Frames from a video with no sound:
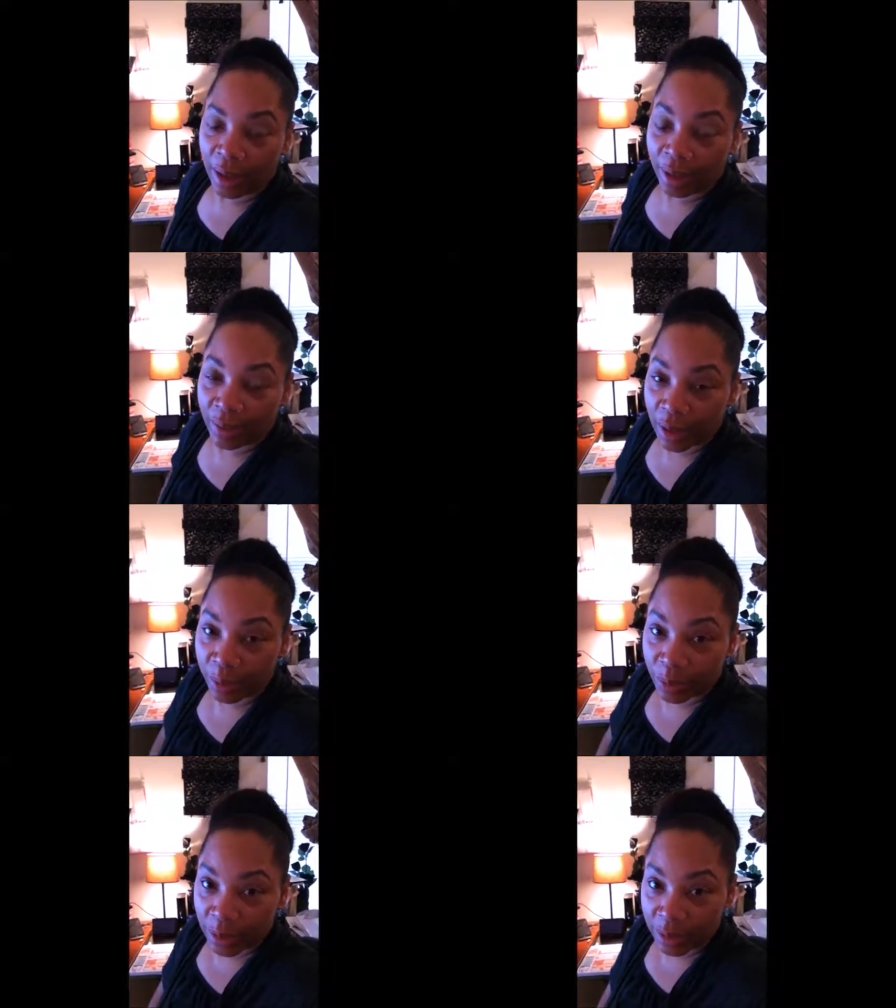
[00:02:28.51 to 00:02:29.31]
I have a
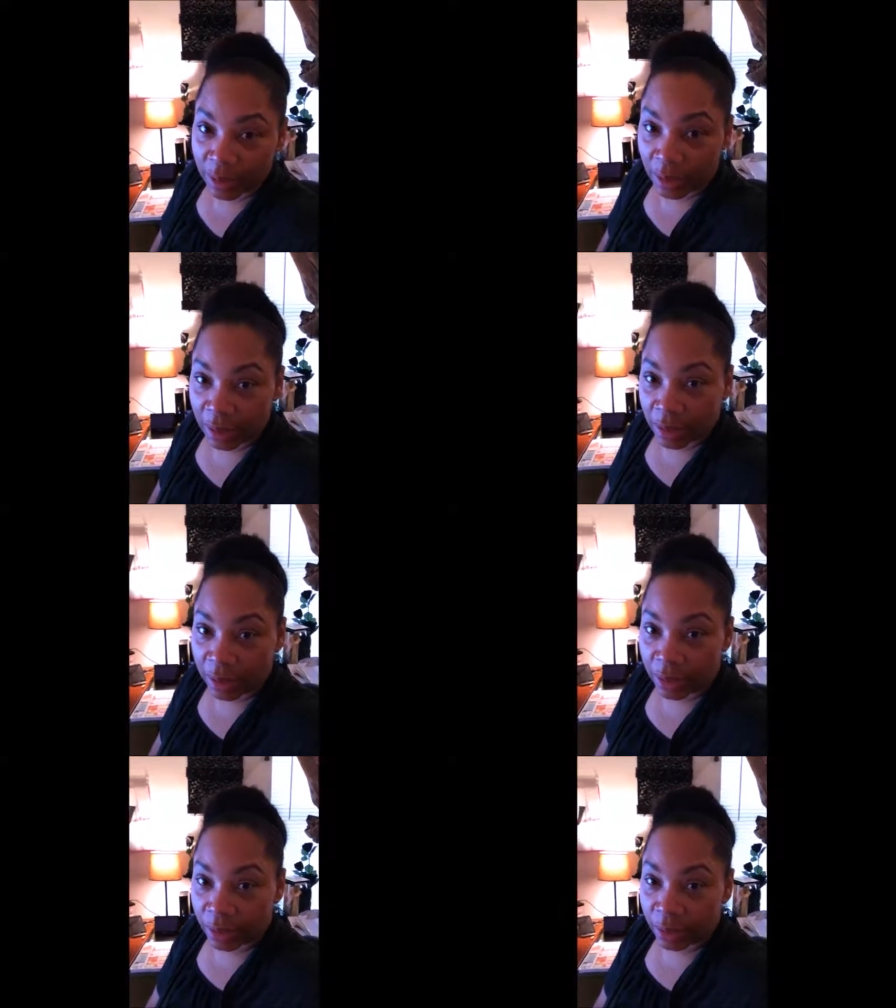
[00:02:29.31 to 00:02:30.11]
couple things I
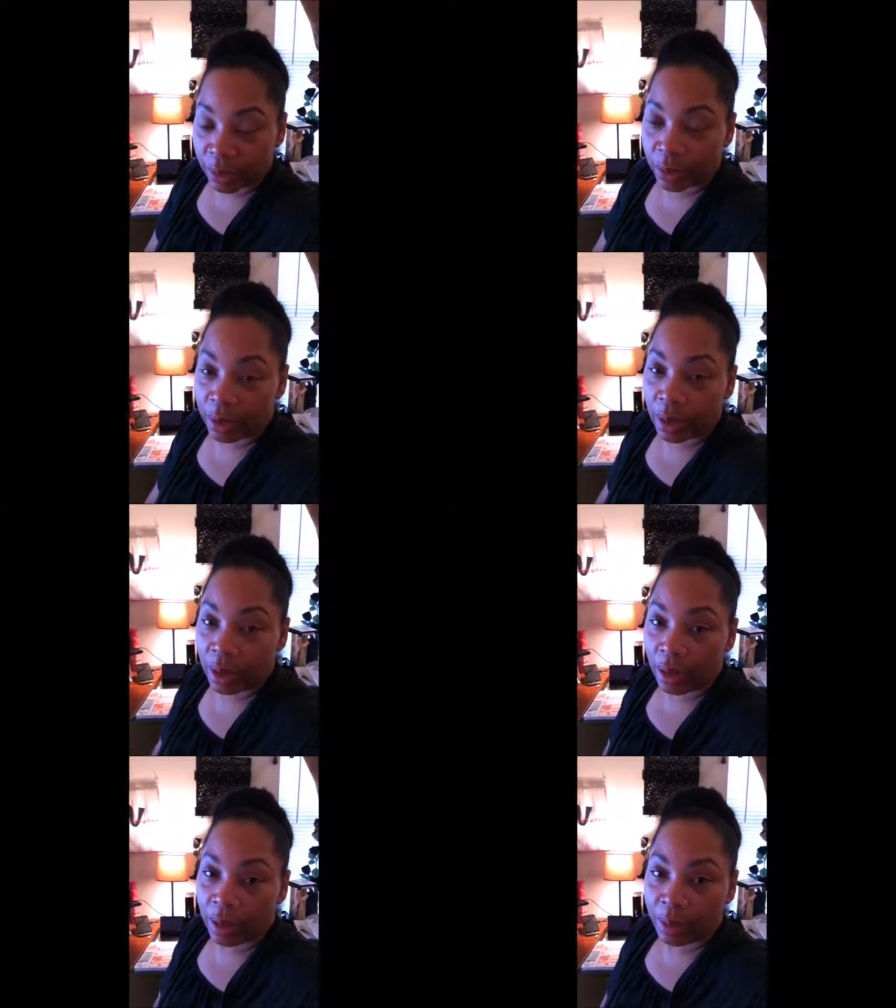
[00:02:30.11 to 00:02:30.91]
need to do,
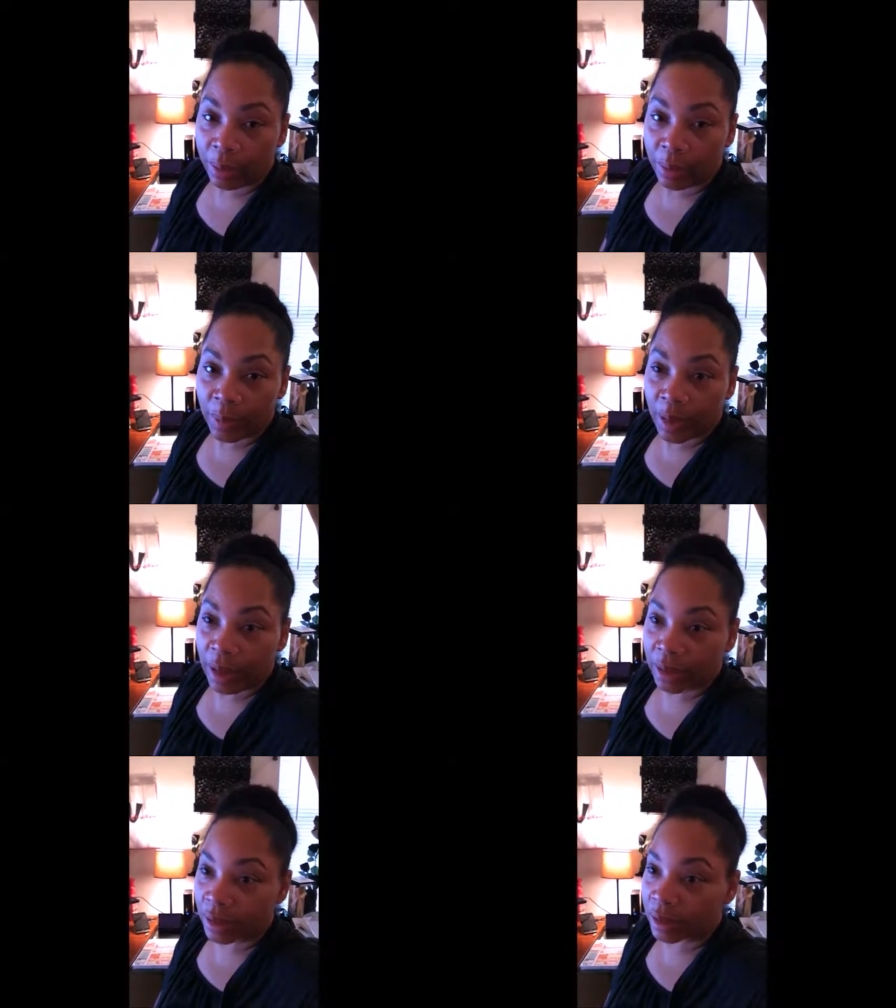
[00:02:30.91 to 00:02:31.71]

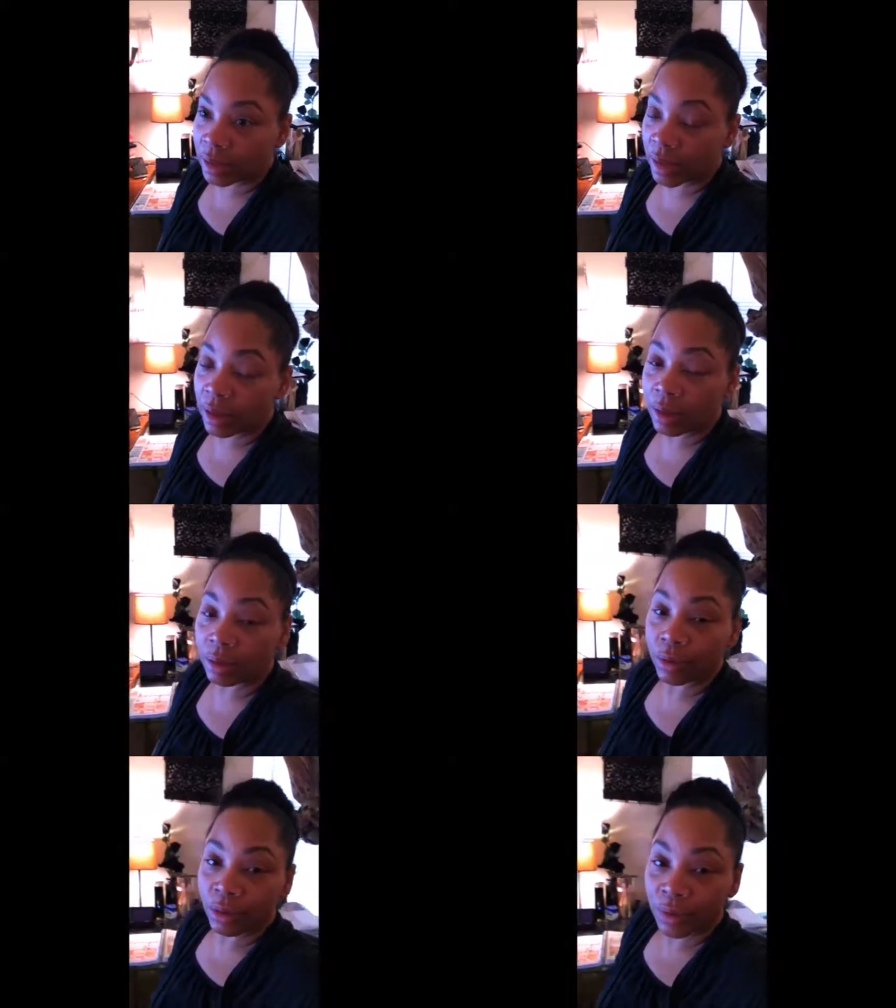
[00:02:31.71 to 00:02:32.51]
and I just need to
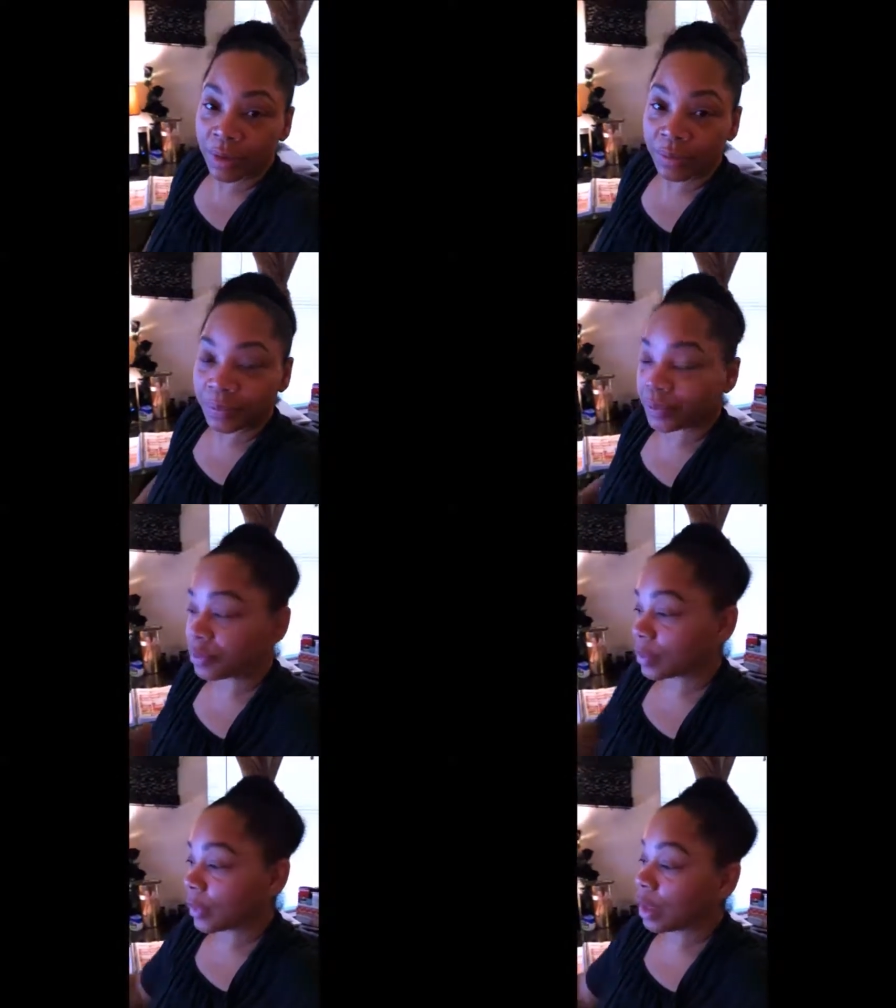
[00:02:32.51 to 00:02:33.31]
go do it.
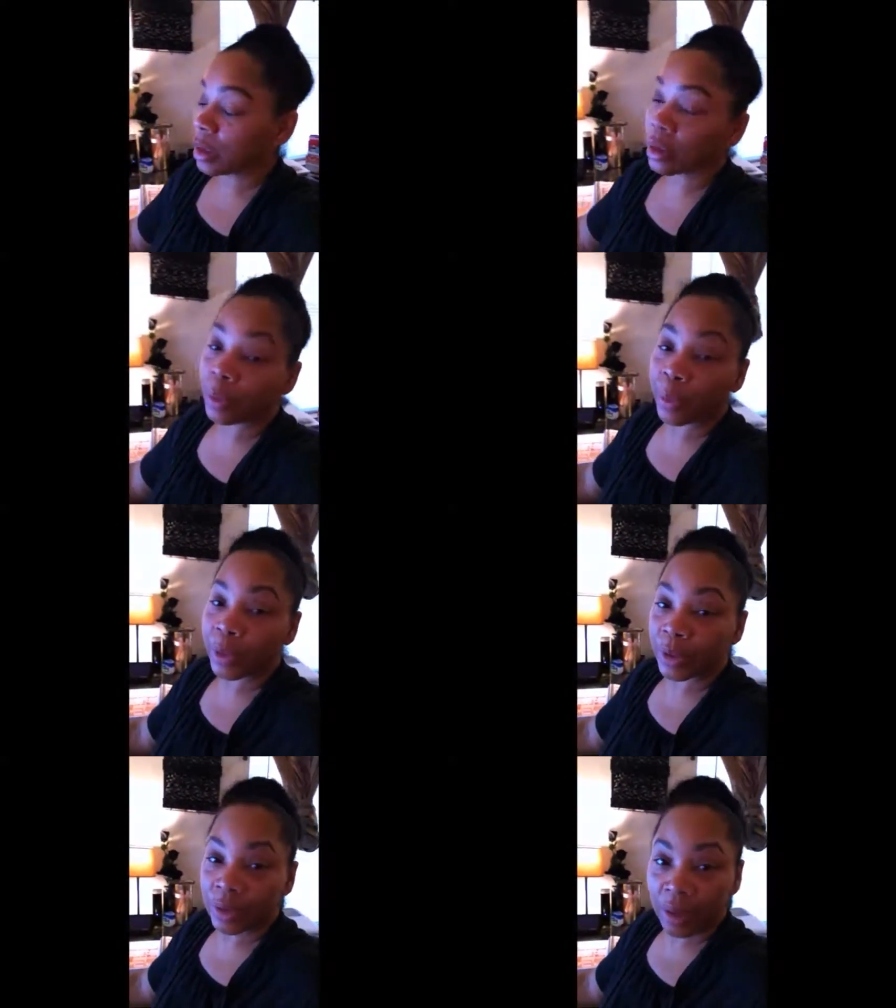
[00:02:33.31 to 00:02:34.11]
Got a couple
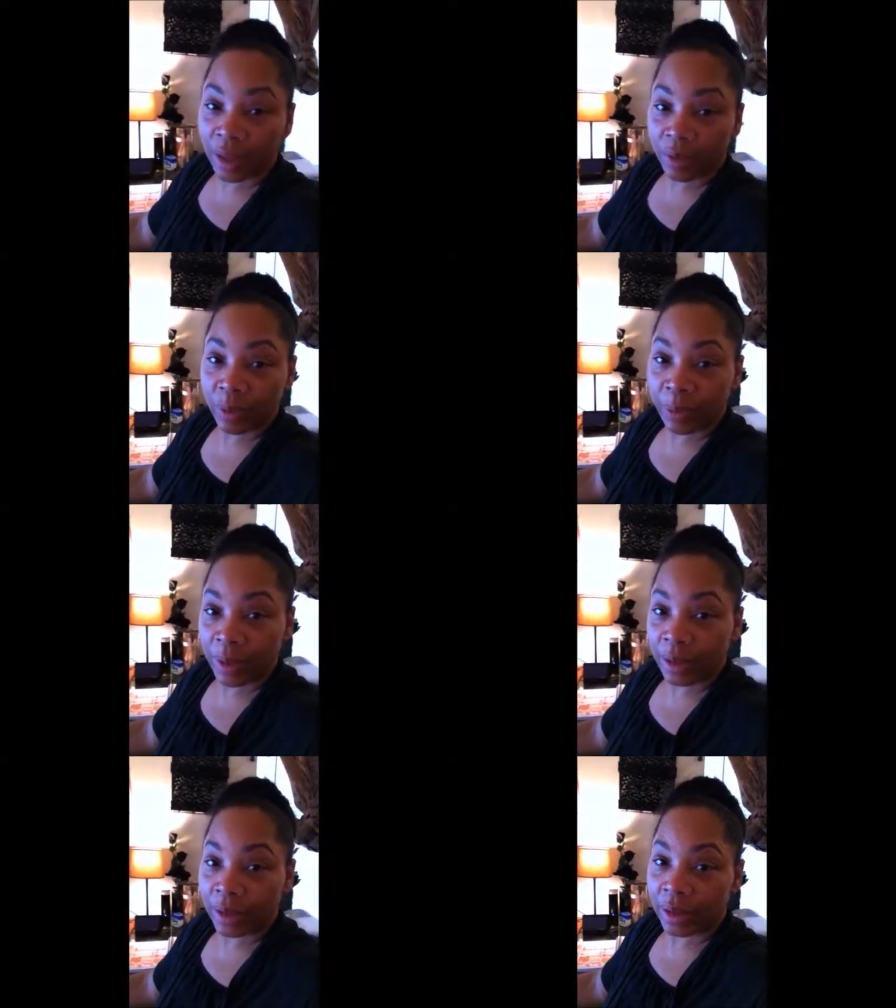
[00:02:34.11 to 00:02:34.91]
bills I have to
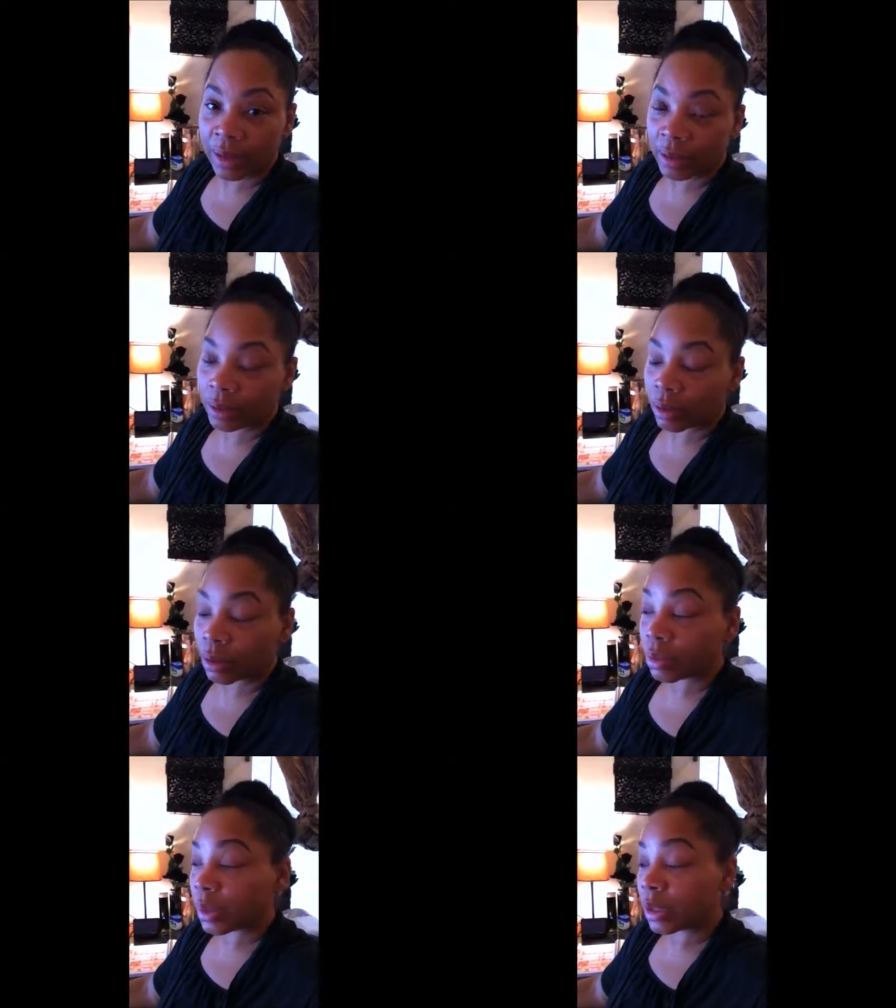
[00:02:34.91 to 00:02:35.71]
pay, and the
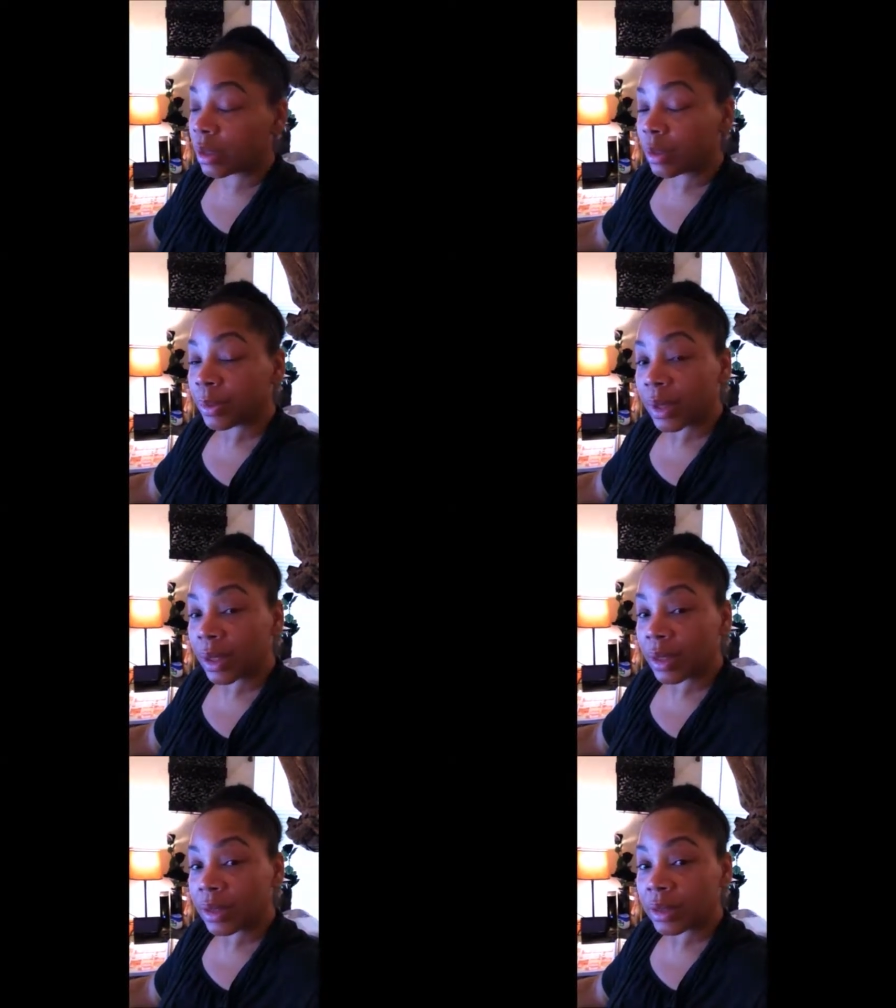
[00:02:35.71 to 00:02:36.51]
only way to get them
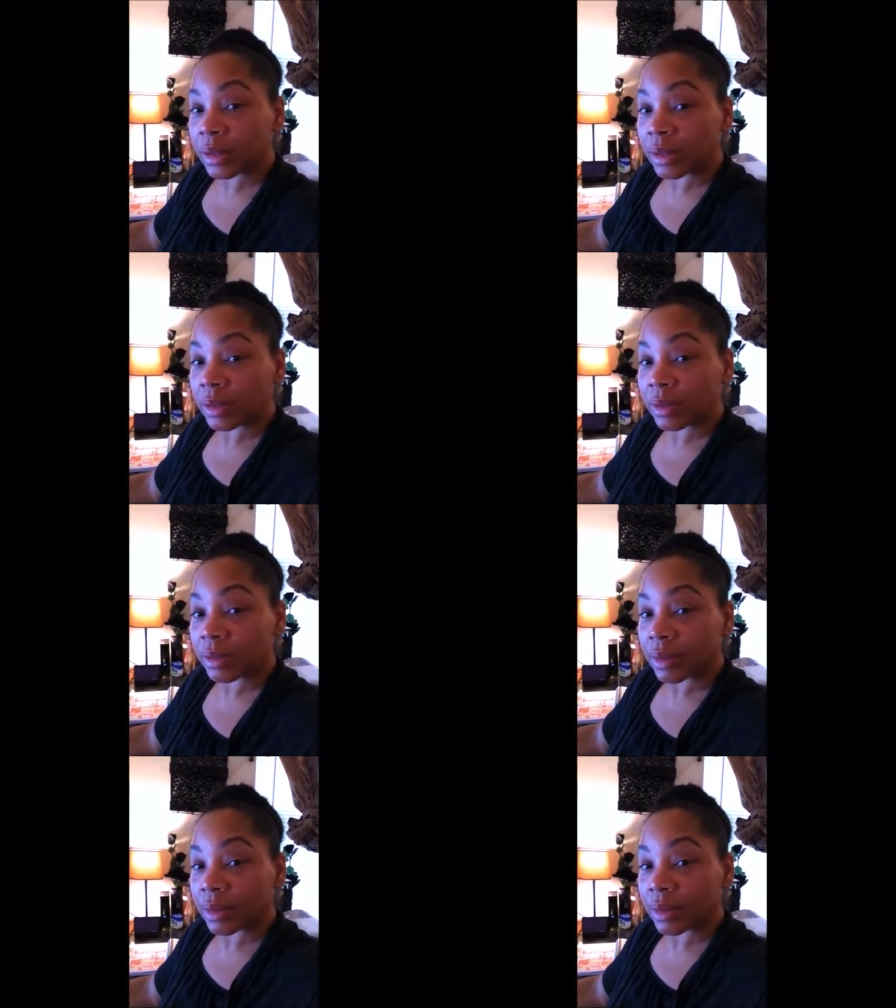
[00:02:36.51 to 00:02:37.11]
paid is to